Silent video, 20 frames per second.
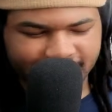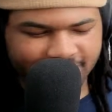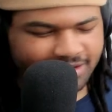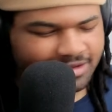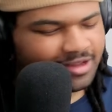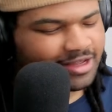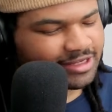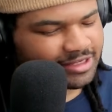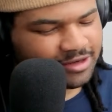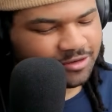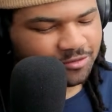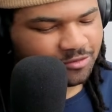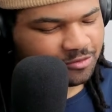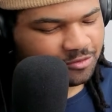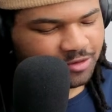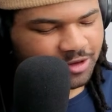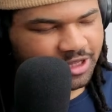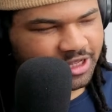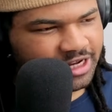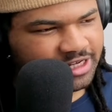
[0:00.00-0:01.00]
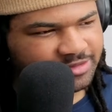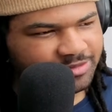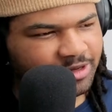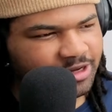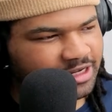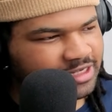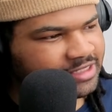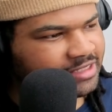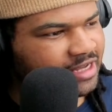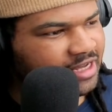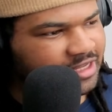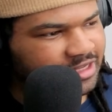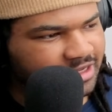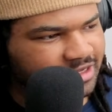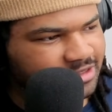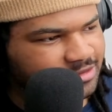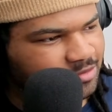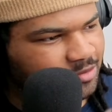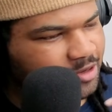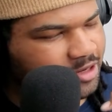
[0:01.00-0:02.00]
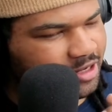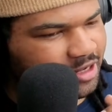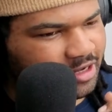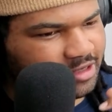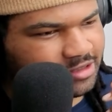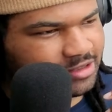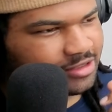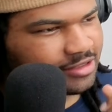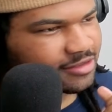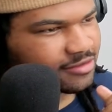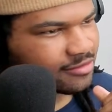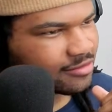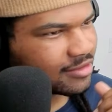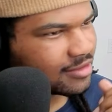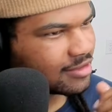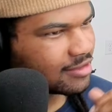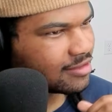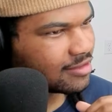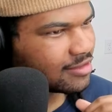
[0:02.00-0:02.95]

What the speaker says: It's a really nice melody. It's pretty catchy as well.